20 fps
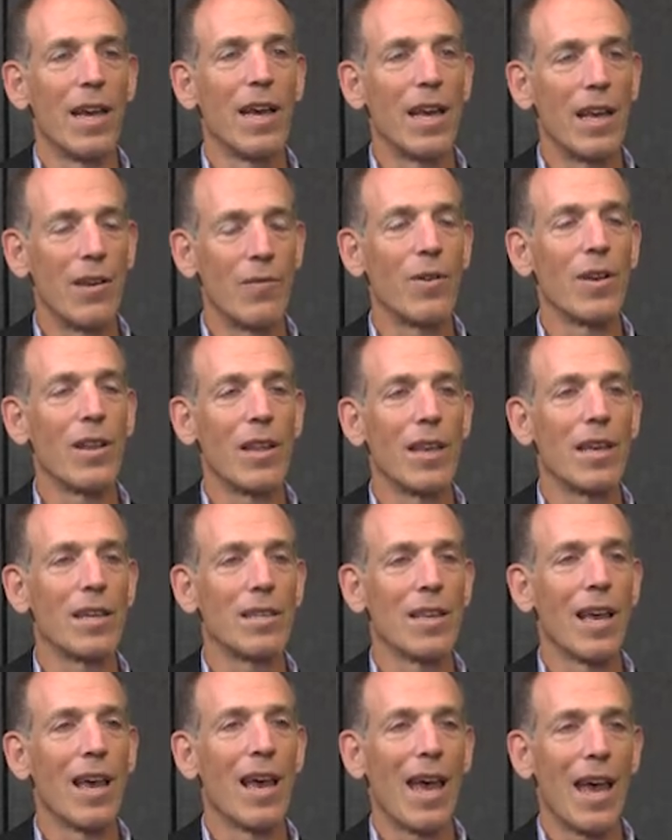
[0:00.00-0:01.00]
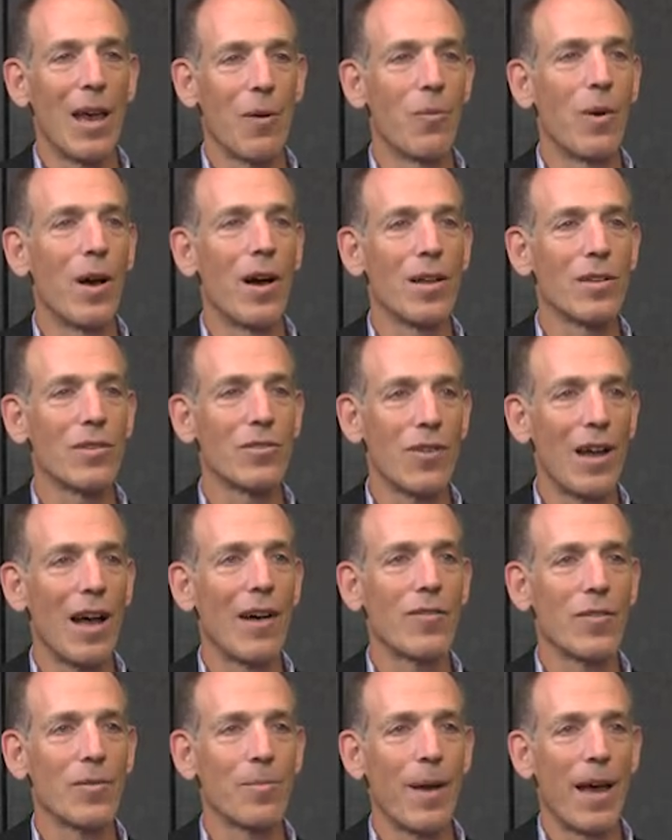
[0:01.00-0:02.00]
It really is a
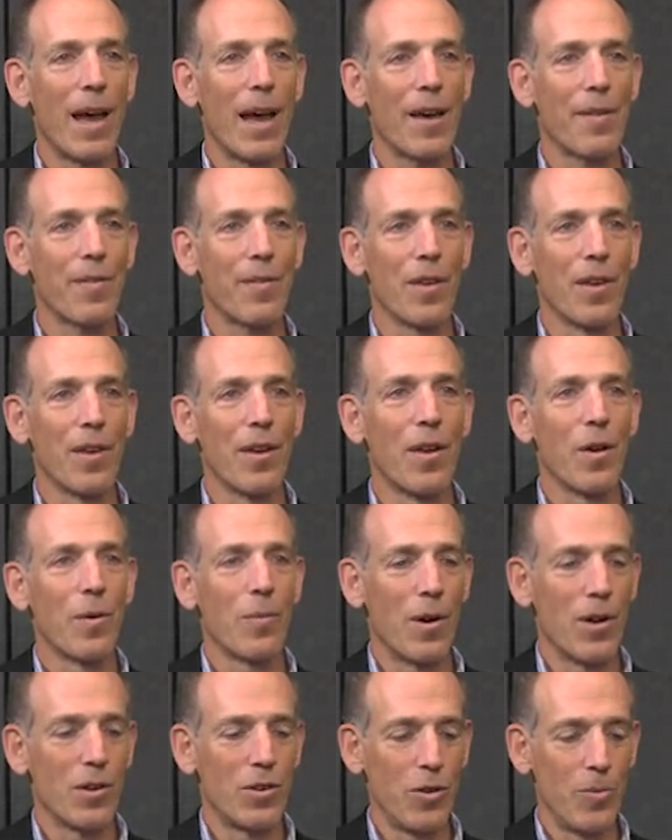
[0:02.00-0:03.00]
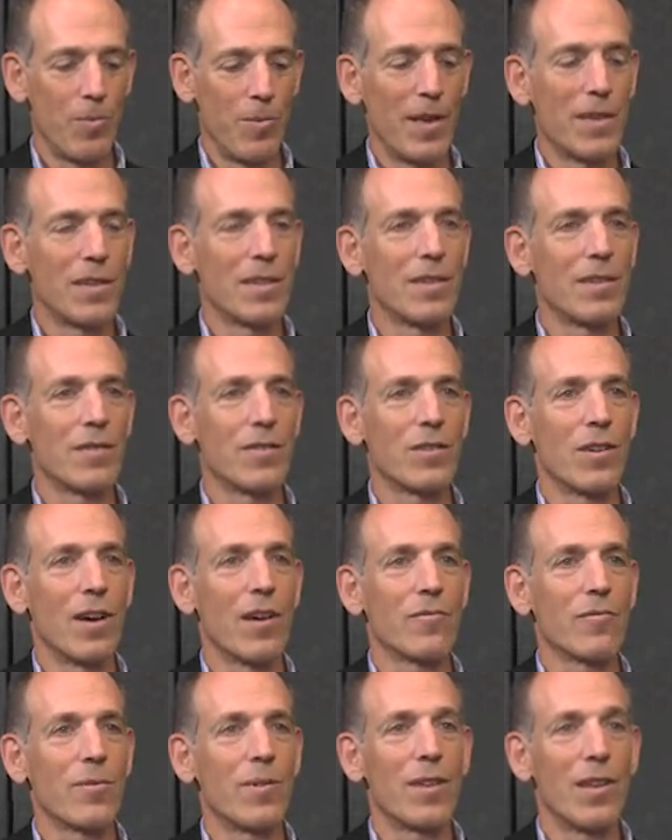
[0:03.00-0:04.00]
well-traveled path where two pieces of
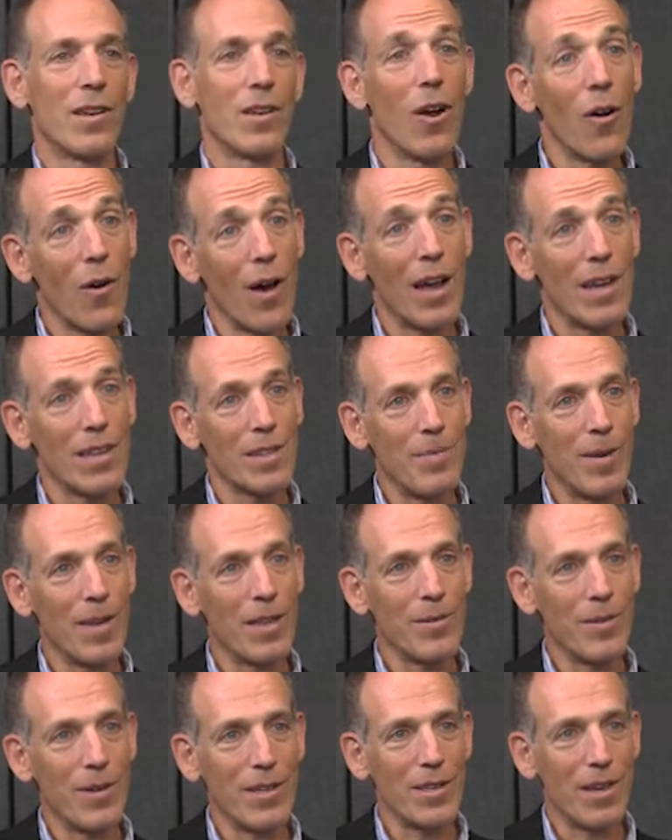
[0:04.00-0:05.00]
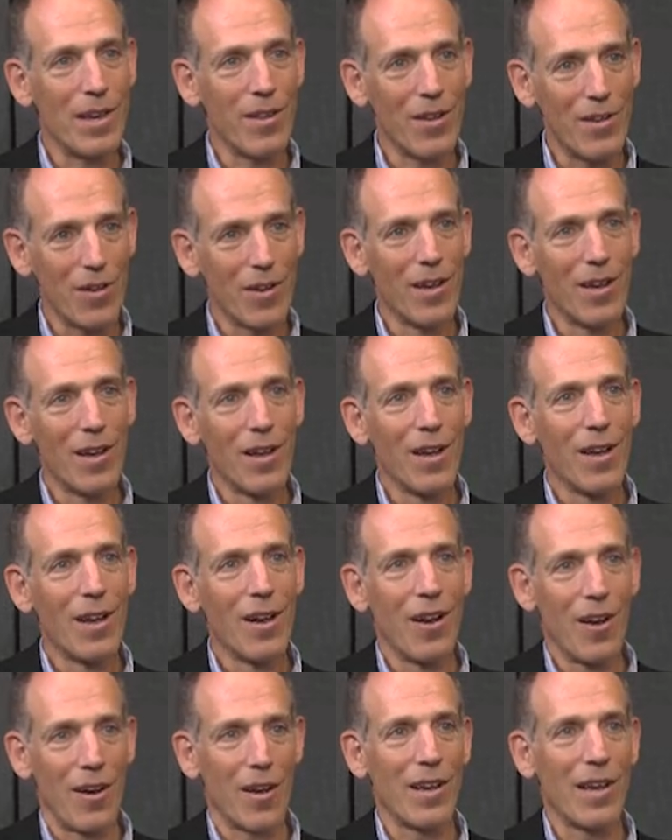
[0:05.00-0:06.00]
software that know how to speak to each other
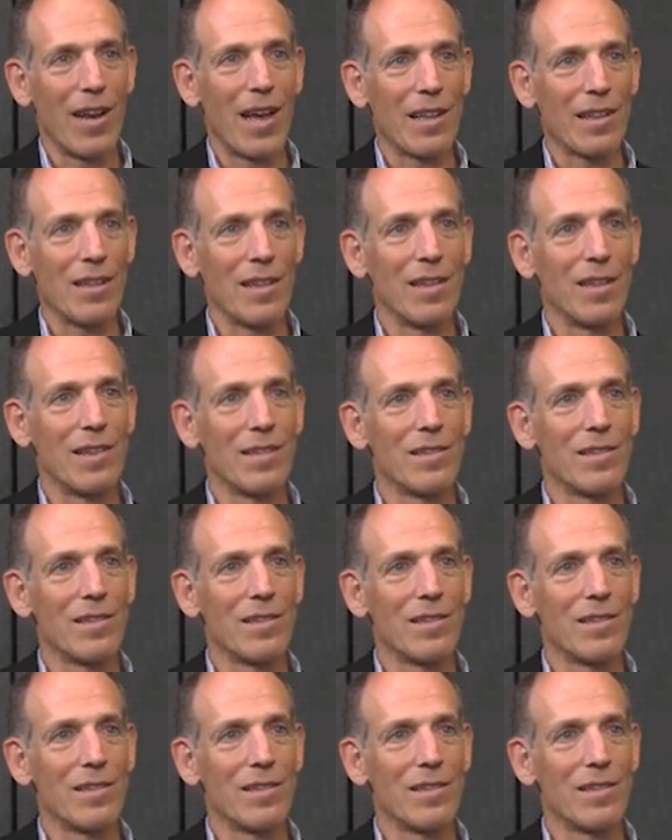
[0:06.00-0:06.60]
are connected.